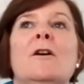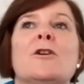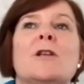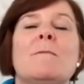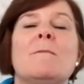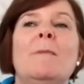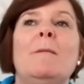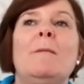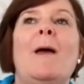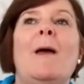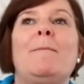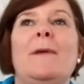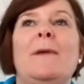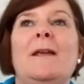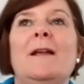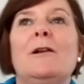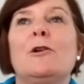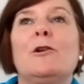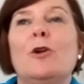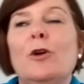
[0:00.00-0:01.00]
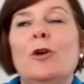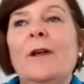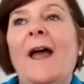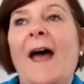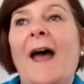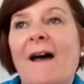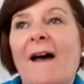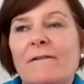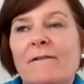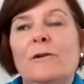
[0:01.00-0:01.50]
some of them might be look
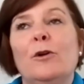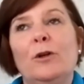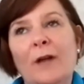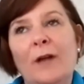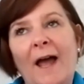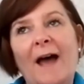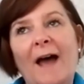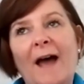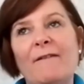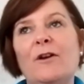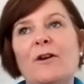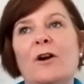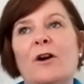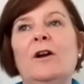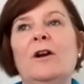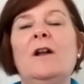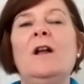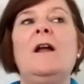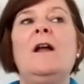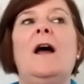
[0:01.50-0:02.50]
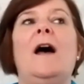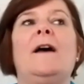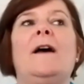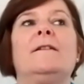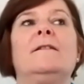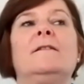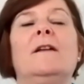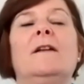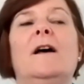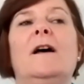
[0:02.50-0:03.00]
heavier,
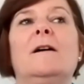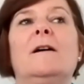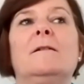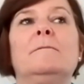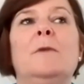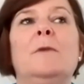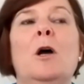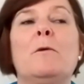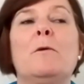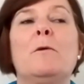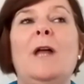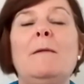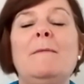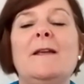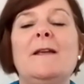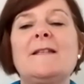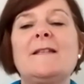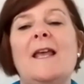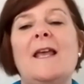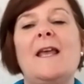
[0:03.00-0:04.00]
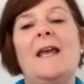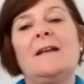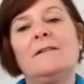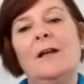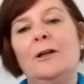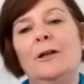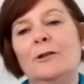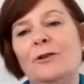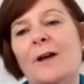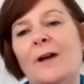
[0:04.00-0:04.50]
and let me say, and
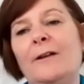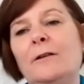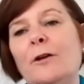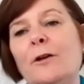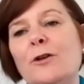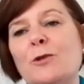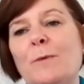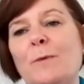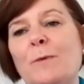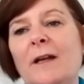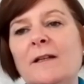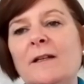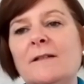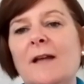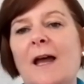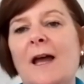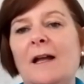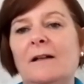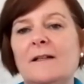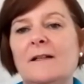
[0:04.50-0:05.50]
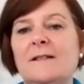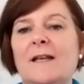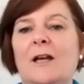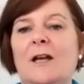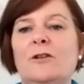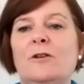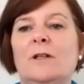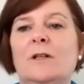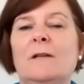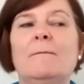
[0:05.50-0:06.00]
you're trying to lose weight, I'll say
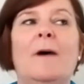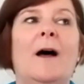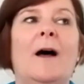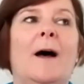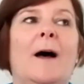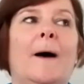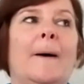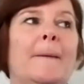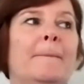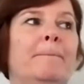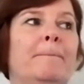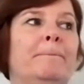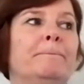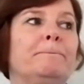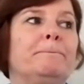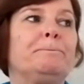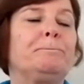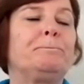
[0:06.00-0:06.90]
to them,